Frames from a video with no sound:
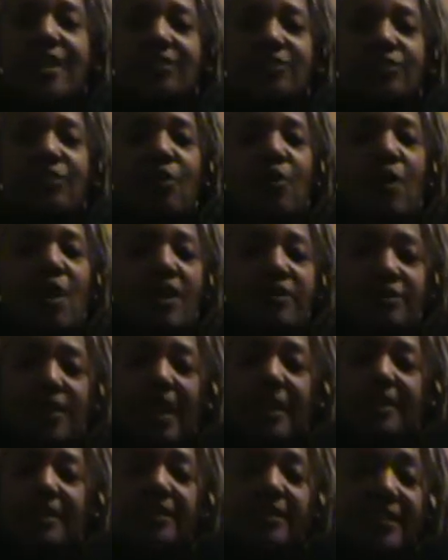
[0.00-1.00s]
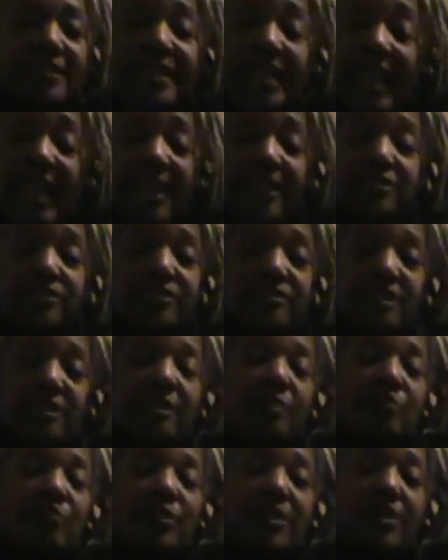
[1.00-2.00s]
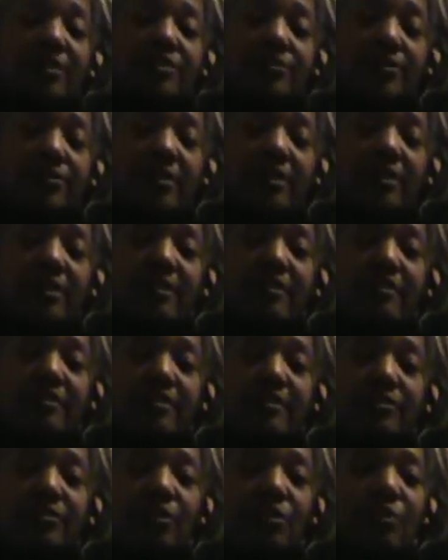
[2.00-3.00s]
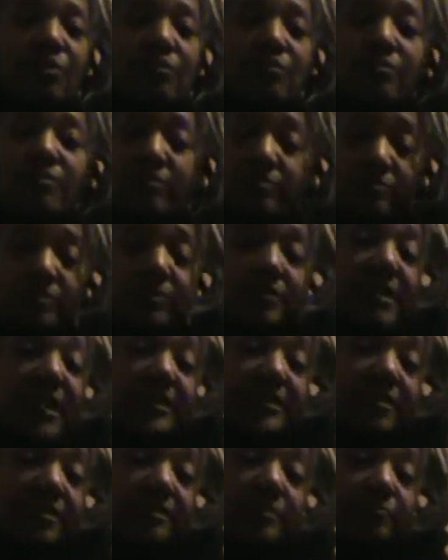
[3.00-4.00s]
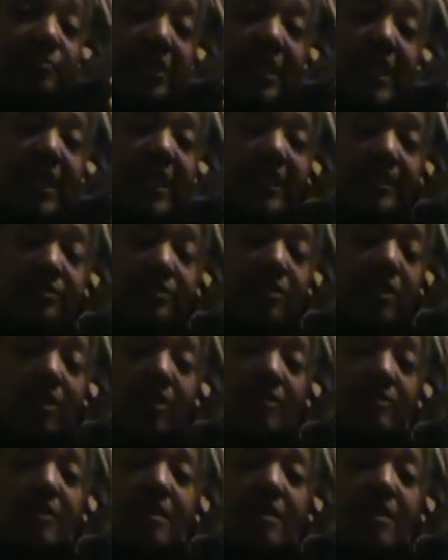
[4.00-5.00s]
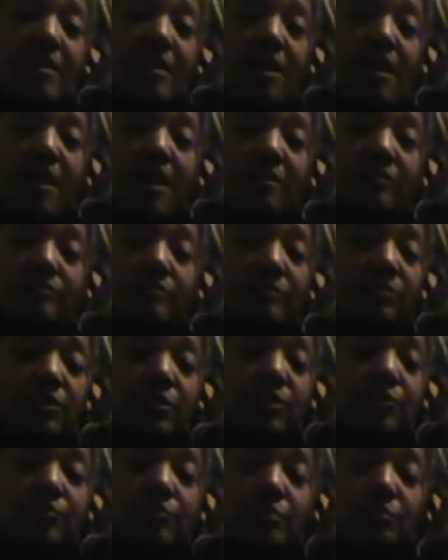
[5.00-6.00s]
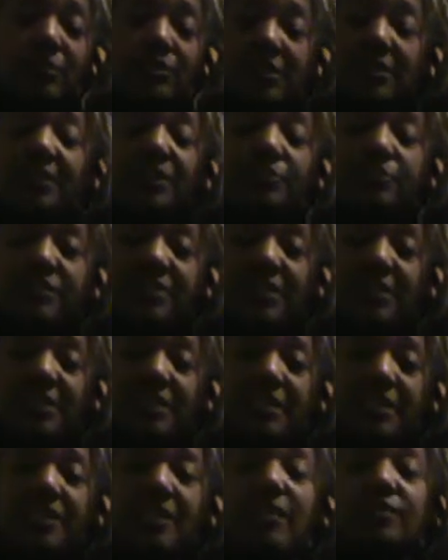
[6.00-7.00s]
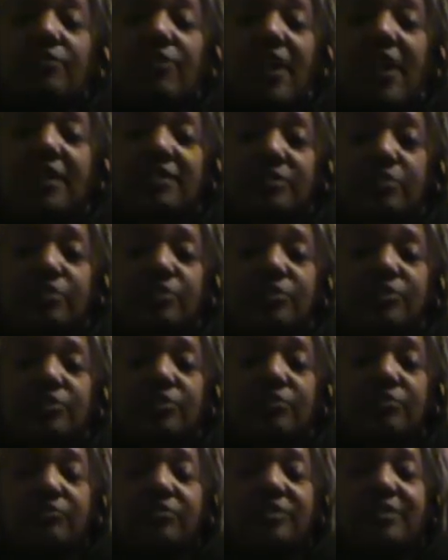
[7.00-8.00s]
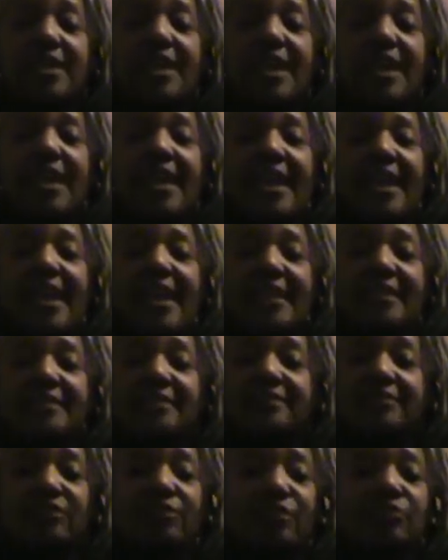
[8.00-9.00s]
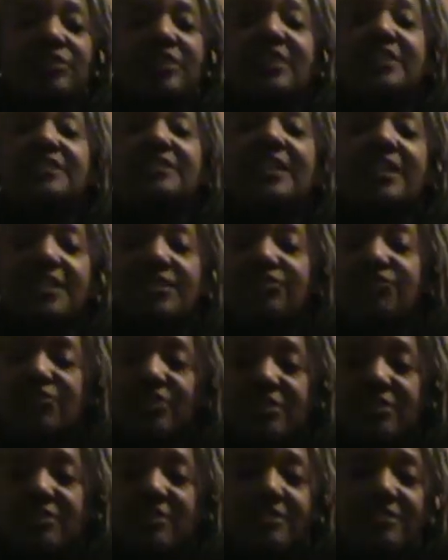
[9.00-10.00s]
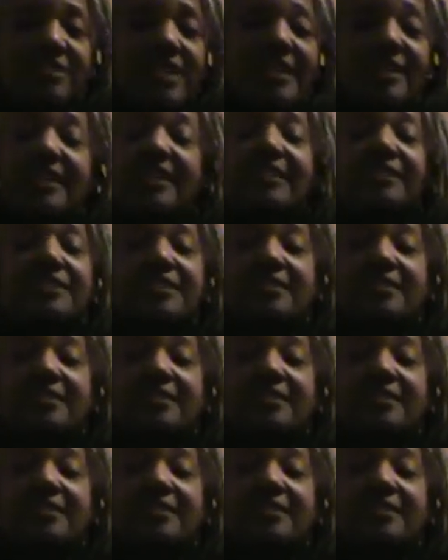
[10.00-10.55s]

you know, I can engage them with, you know, lesson plans on, you know, with literacy and other kinds of pursuits. And, you know, these kids just, they eat